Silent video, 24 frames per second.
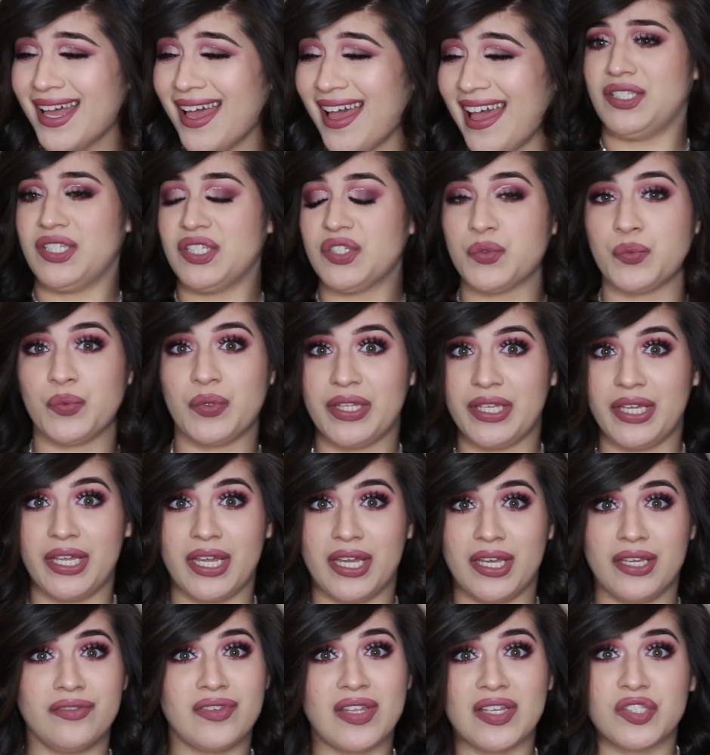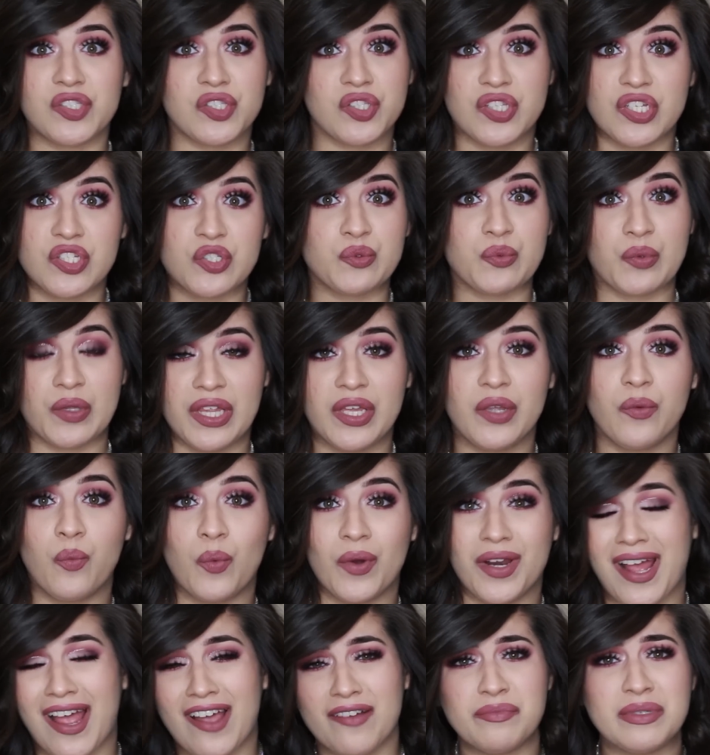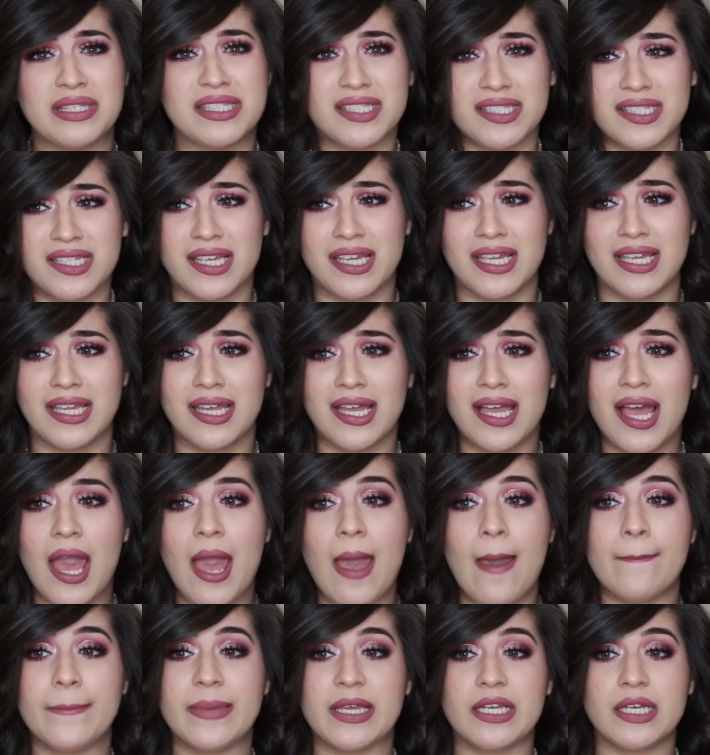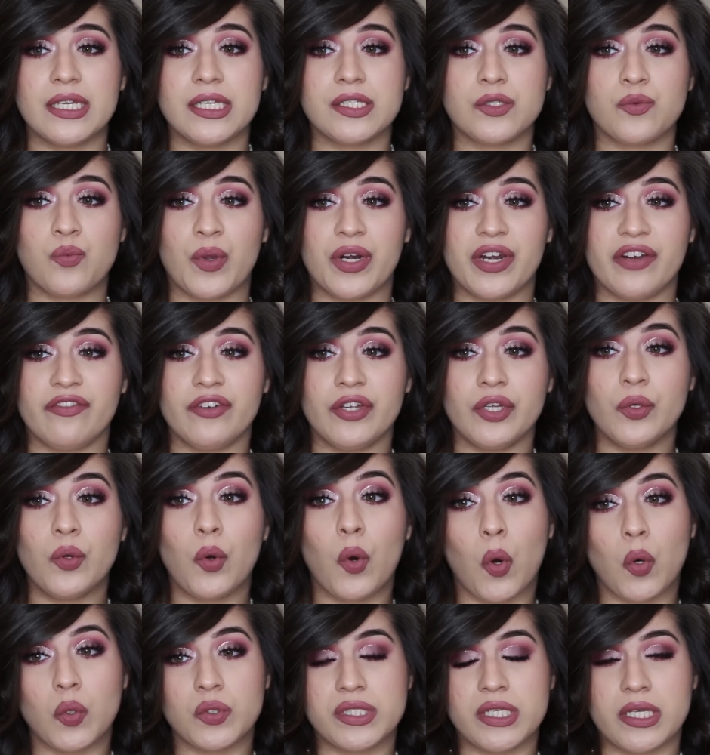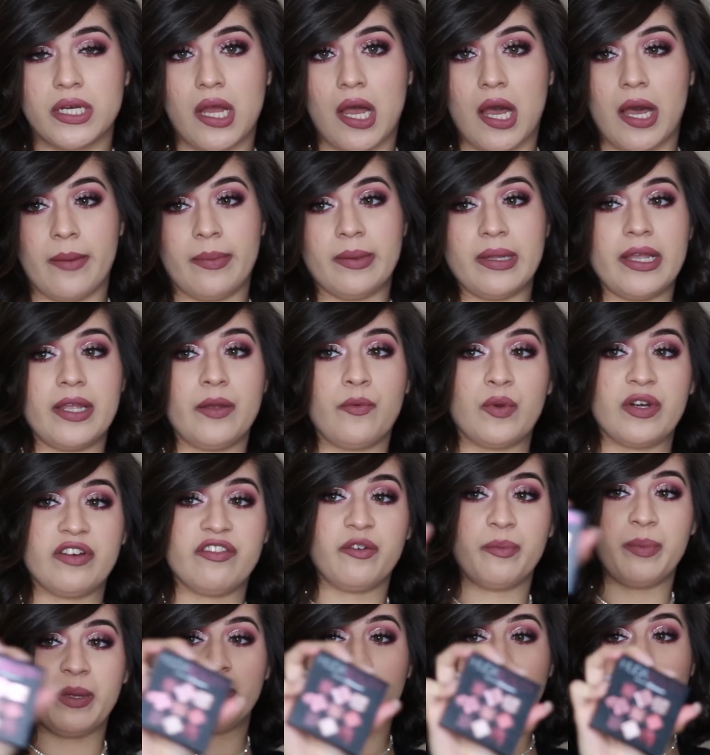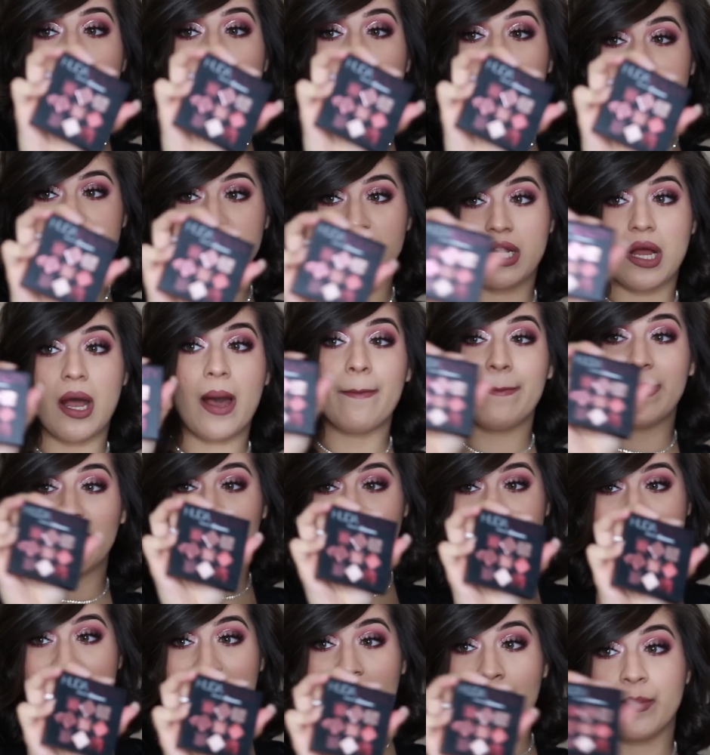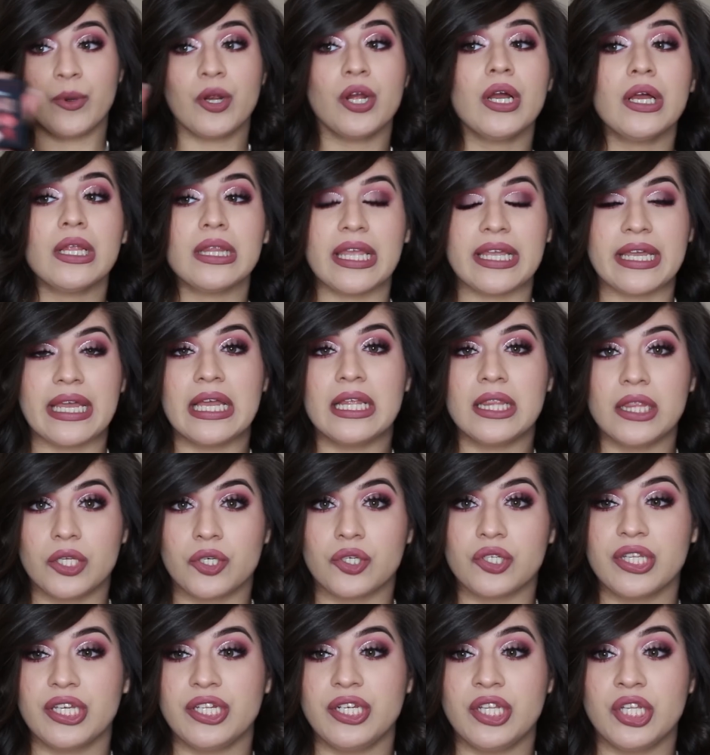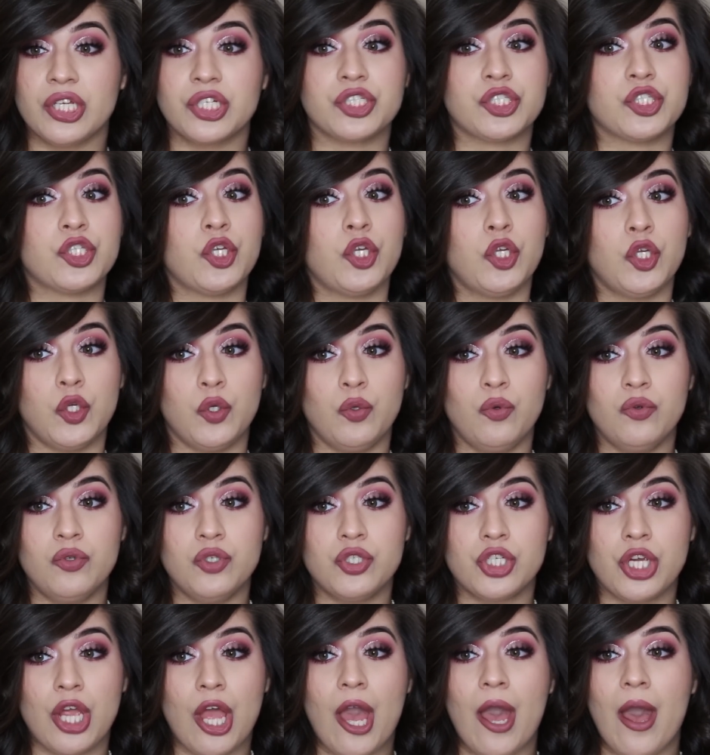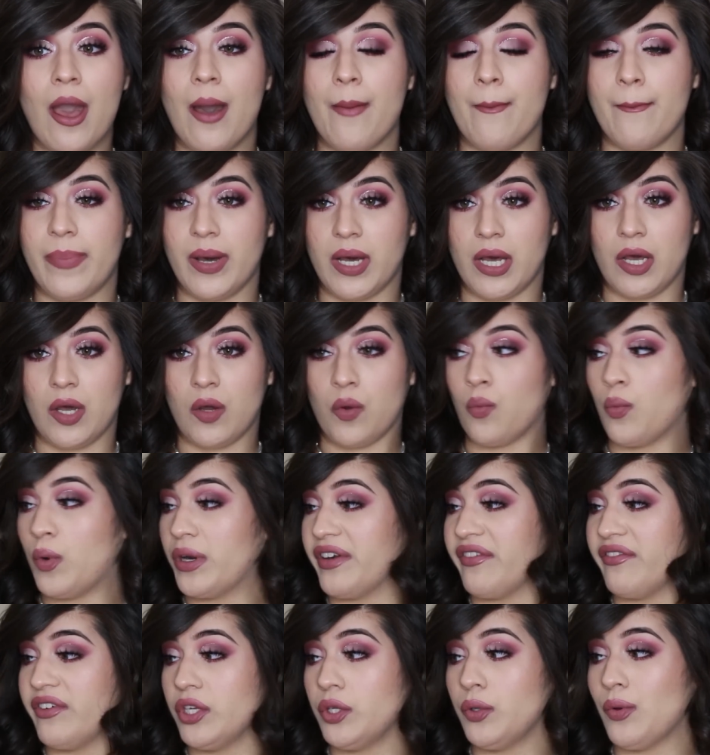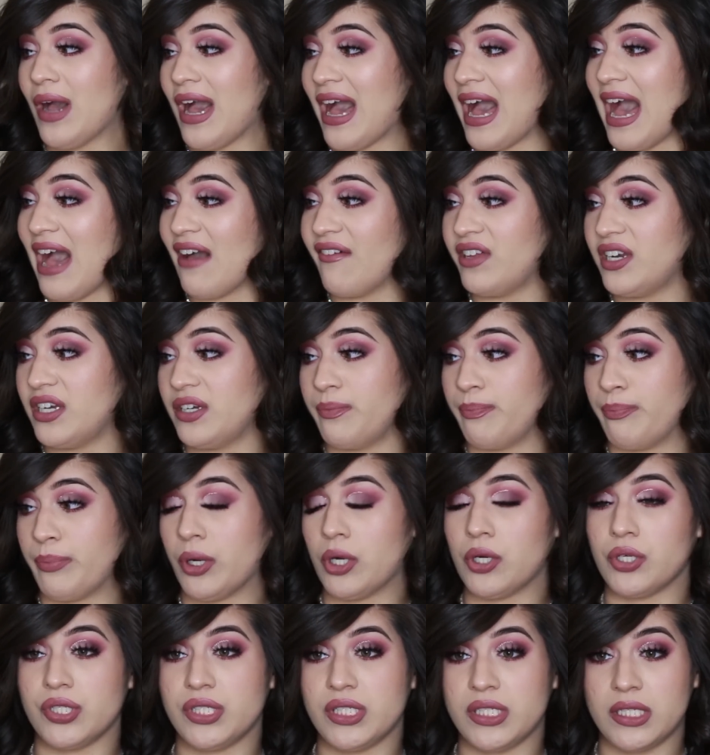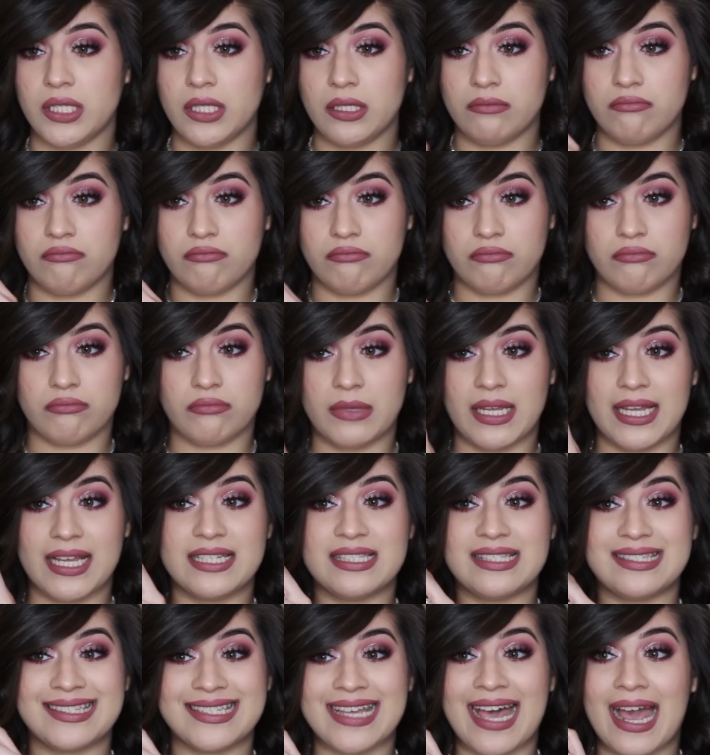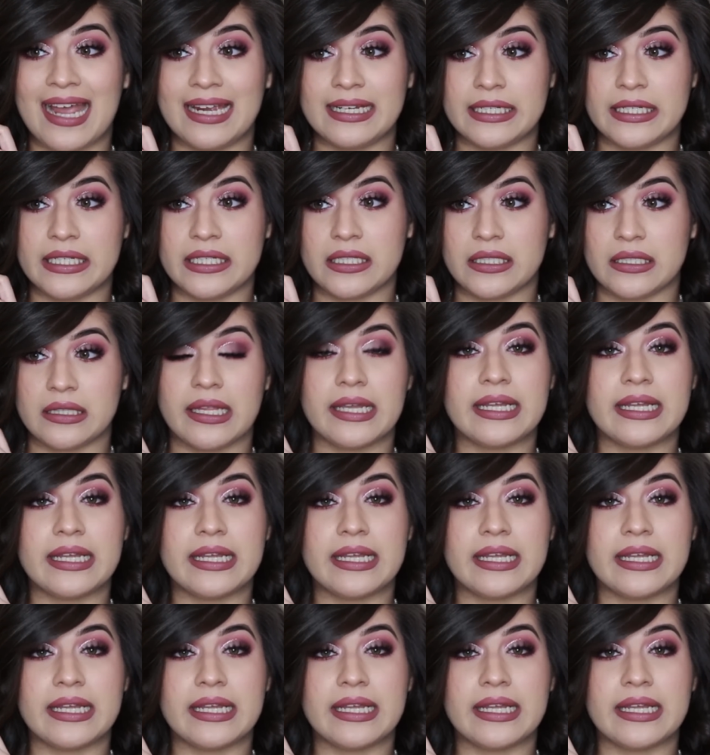This is really it. That's really what I've been seeing, because whenever you hold it up, like whenever people hold it up on camera, like it literally looks huge, but whenever you have it in person, it's tiny.